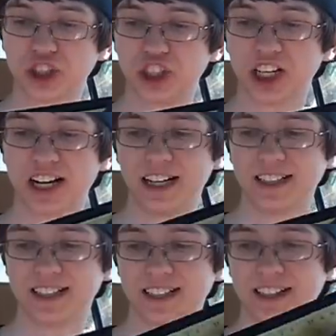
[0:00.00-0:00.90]
it a shot.
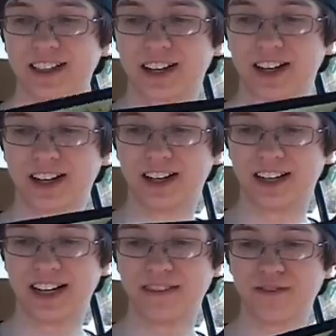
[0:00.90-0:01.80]

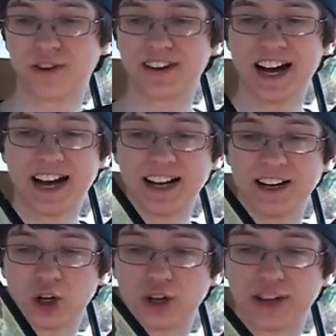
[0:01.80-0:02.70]
Uh, I've not
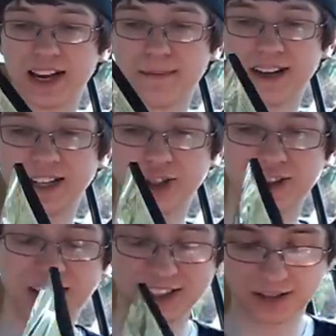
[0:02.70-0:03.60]
heard that many
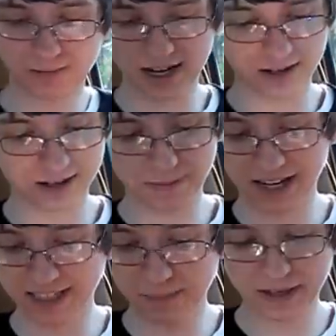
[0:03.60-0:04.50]
good things about it,
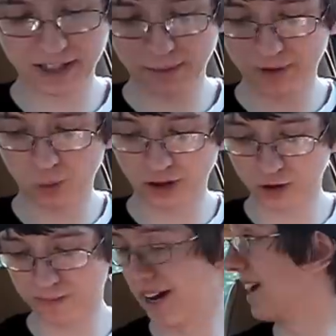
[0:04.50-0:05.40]
but I did pick up the
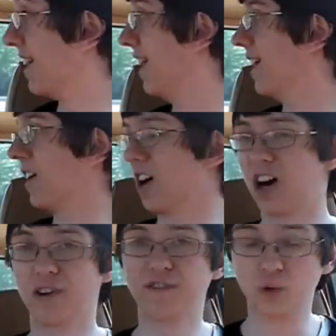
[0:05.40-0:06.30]
Wicker Man
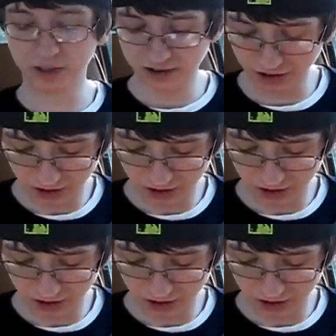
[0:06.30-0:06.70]
uh, a few weeks